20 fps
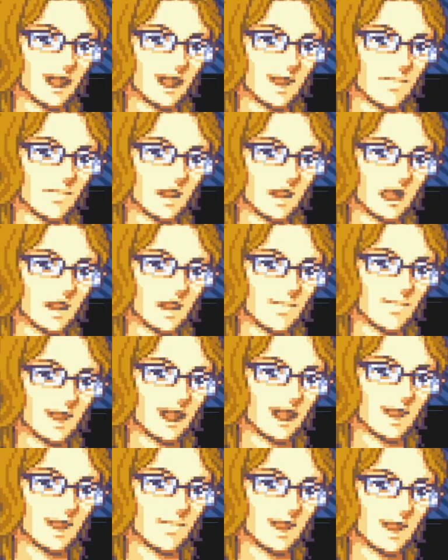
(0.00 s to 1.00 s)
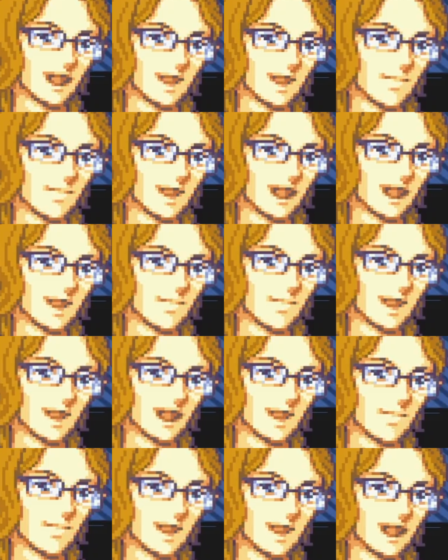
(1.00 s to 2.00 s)
Each trinket requires a certain number
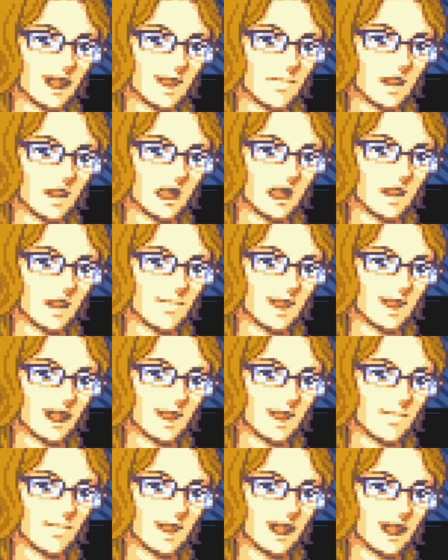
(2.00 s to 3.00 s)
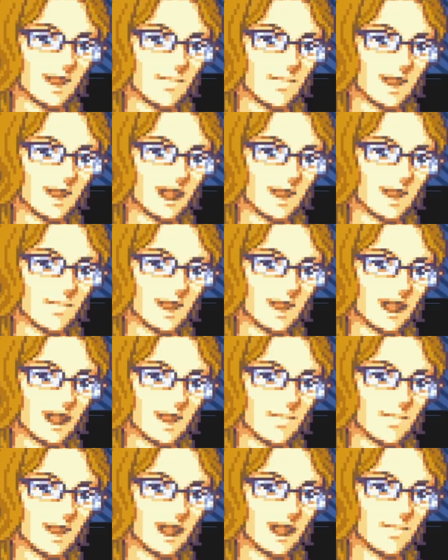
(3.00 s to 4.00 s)
of trinket slots to equip. You can find more trinket
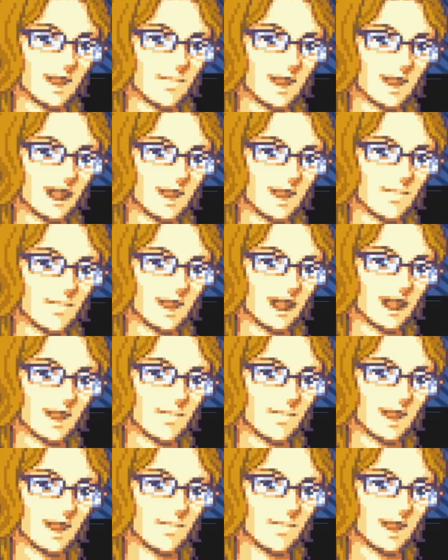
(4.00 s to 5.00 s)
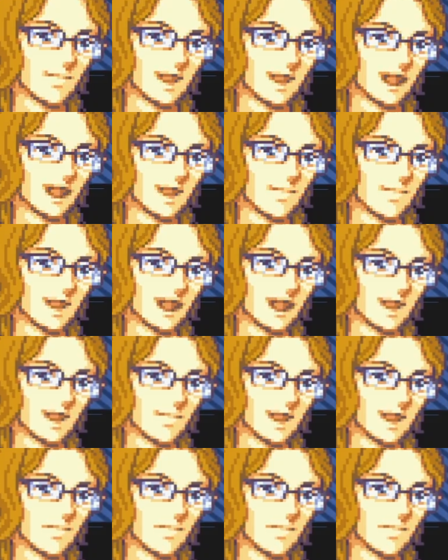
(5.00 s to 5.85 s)
slots scattered around. Wonderful.